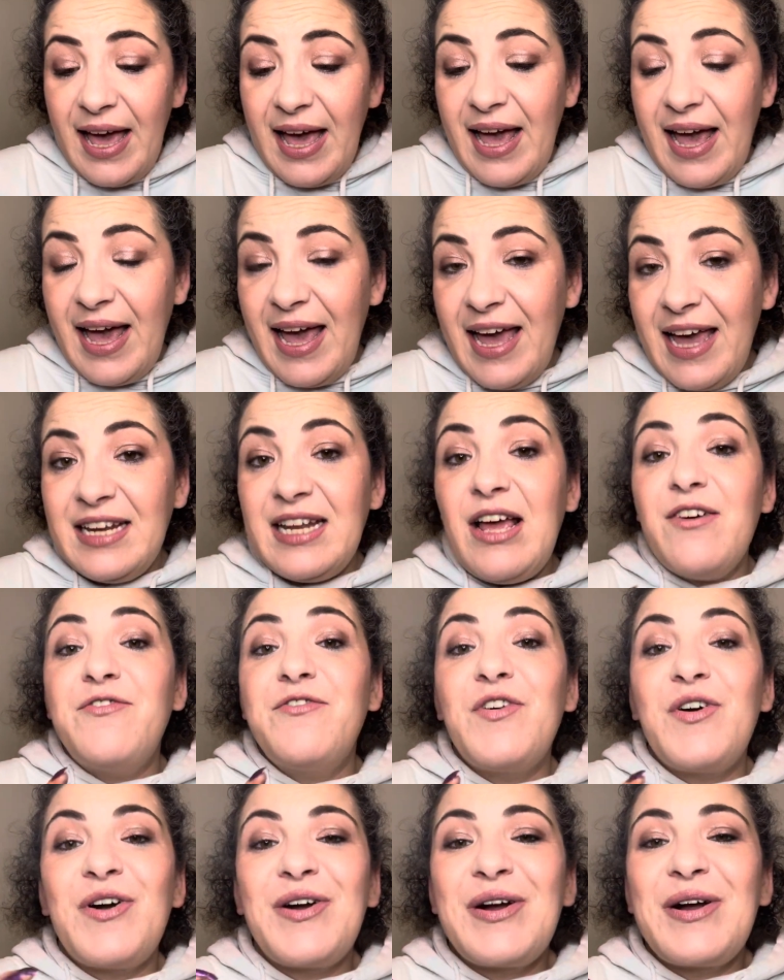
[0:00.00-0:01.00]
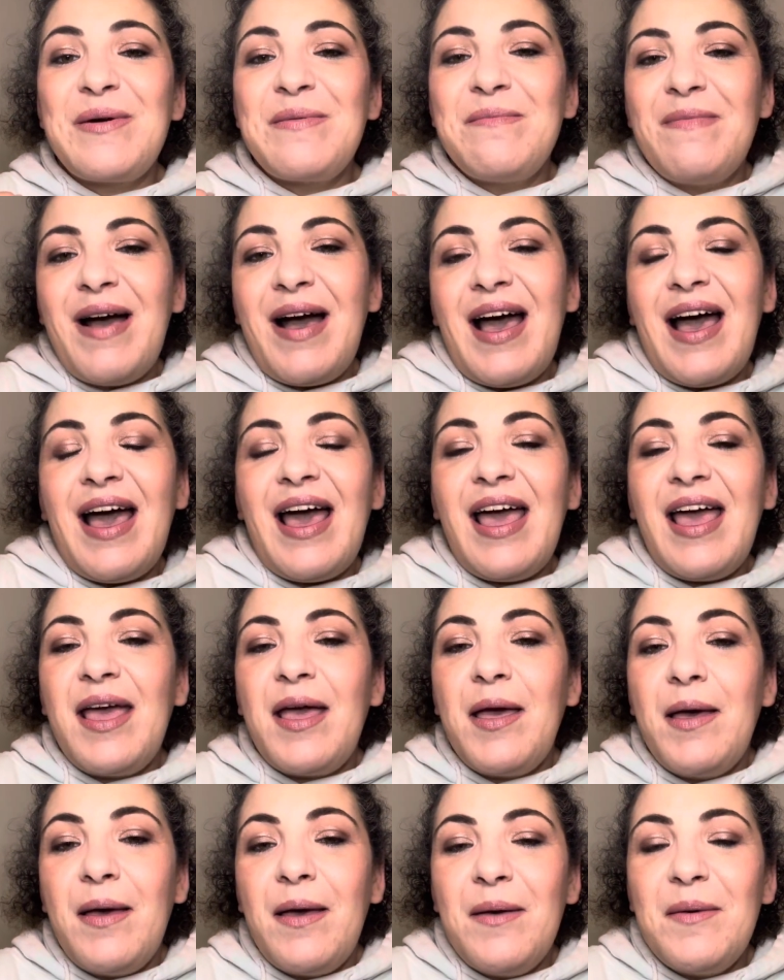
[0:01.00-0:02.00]
And for my
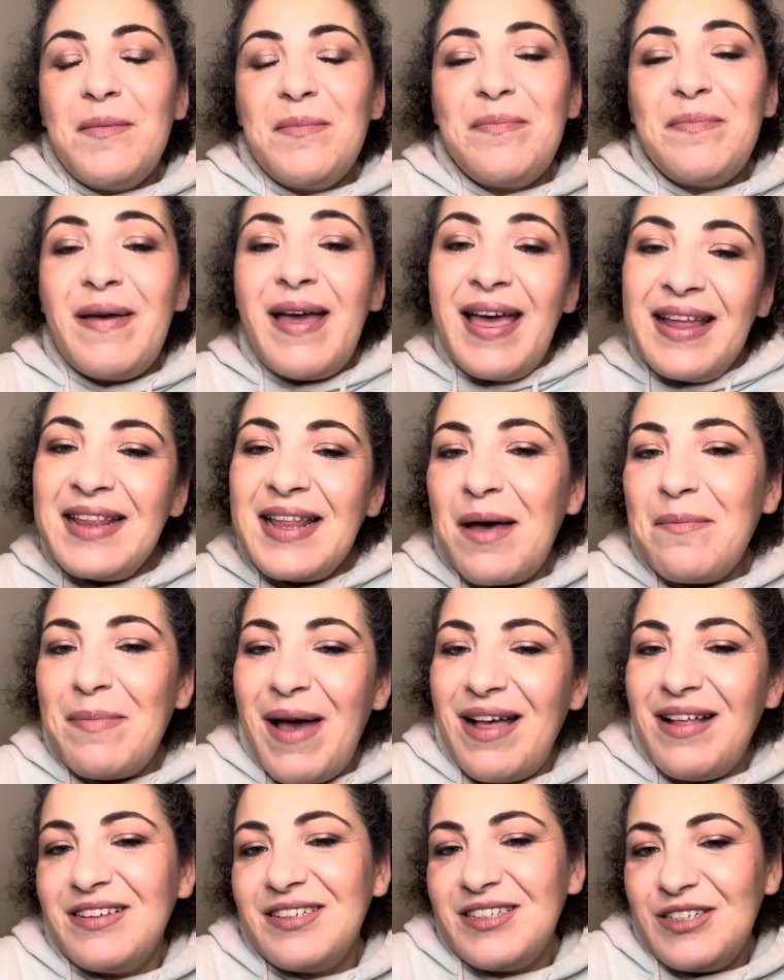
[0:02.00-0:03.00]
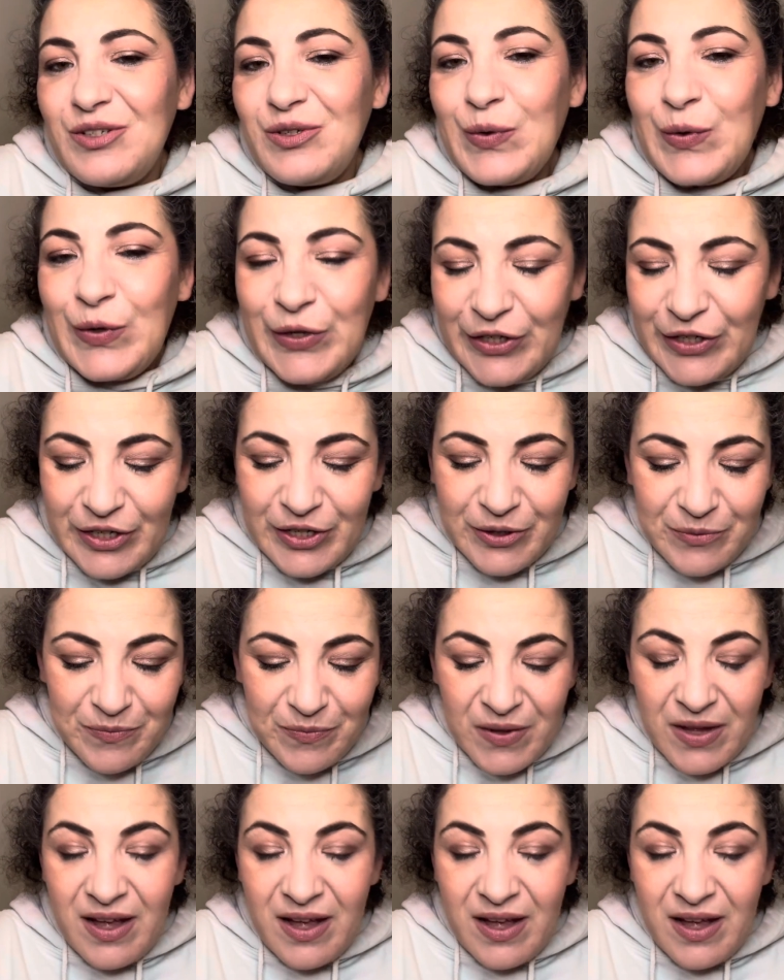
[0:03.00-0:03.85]
Panda palette in order,